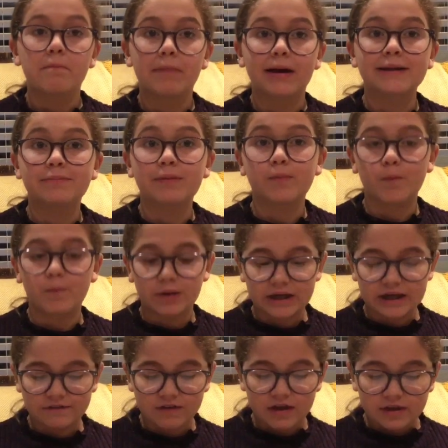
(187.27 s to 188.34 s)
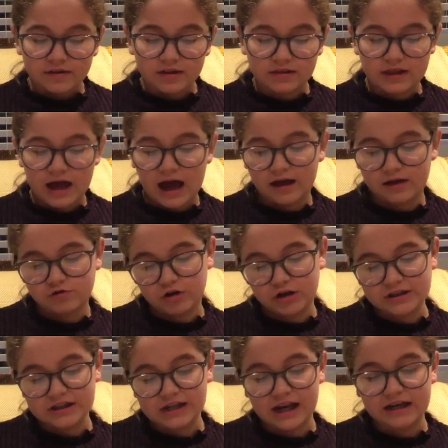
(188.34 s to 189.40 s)
Many people believe that the
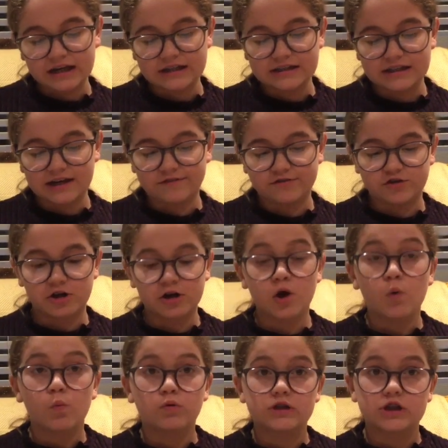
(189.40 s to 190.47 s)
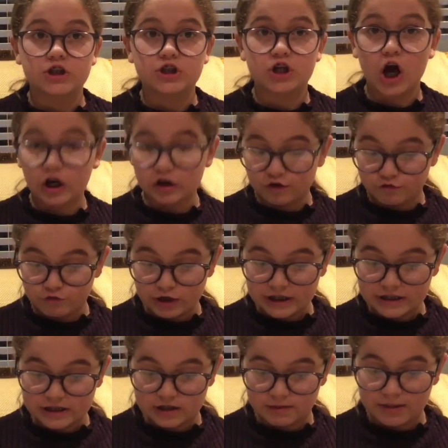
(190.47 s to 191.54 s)
transatlantic slave trade was the start of
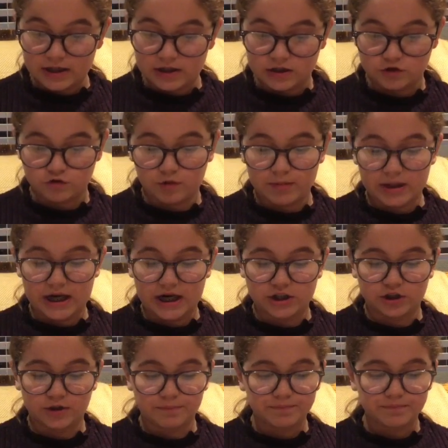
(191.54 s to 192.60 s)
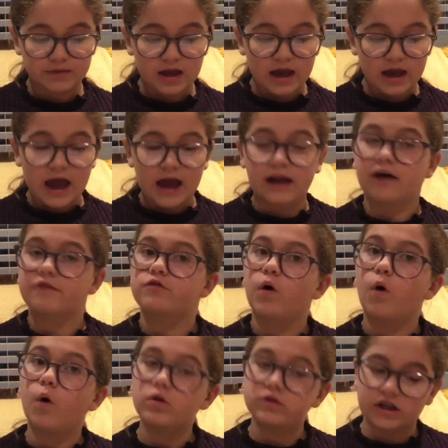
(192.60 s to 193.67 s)
racism and discrimination, and after
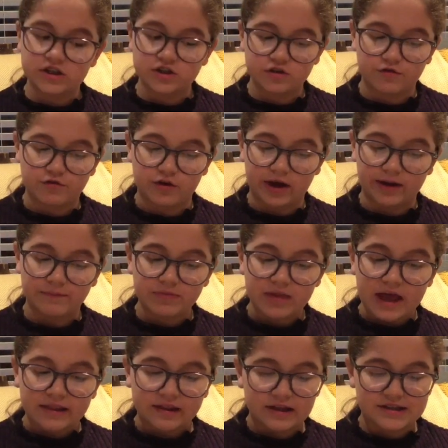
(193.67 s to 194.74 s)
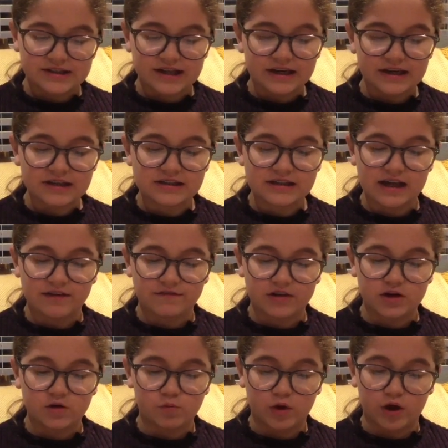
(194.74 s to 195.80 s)
all this suffering, their descendants live
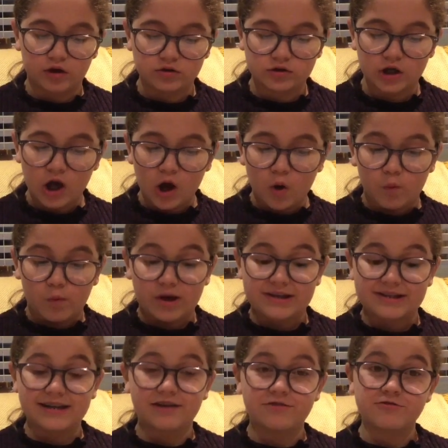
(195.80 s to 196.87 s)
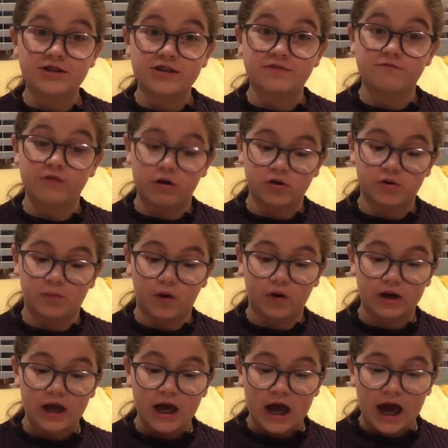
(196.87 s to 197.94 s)
in a world where slavery is frowned
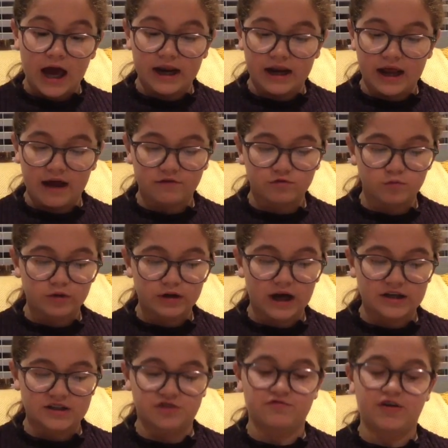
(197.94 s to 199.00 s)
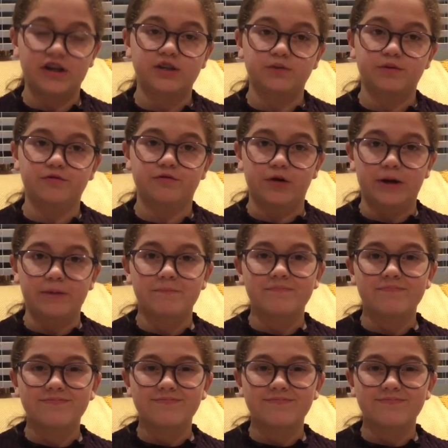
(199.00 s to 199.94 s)
upon and everyone has the right to be free.